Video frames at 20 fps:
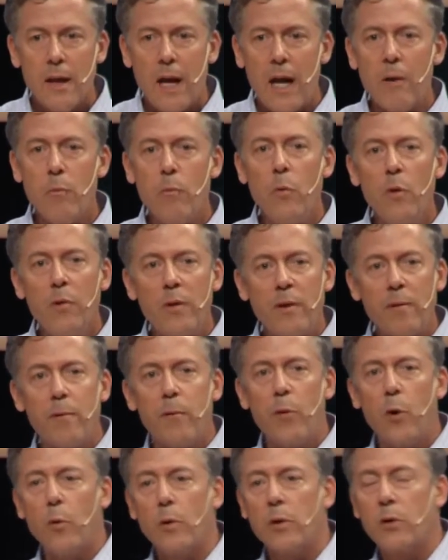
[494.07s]
and moving
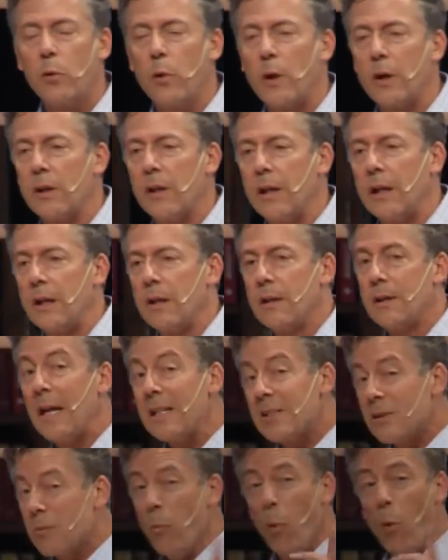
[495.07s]
forward quickly.
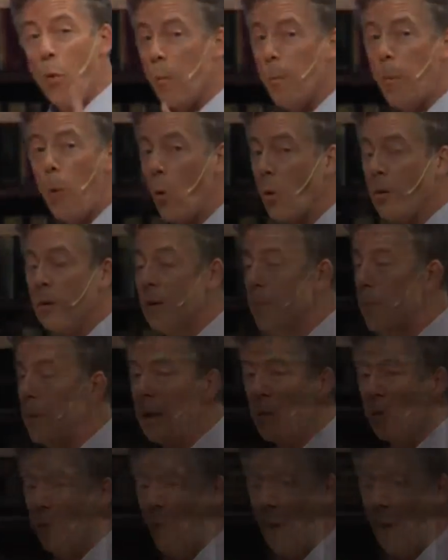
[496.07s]
That's more important than being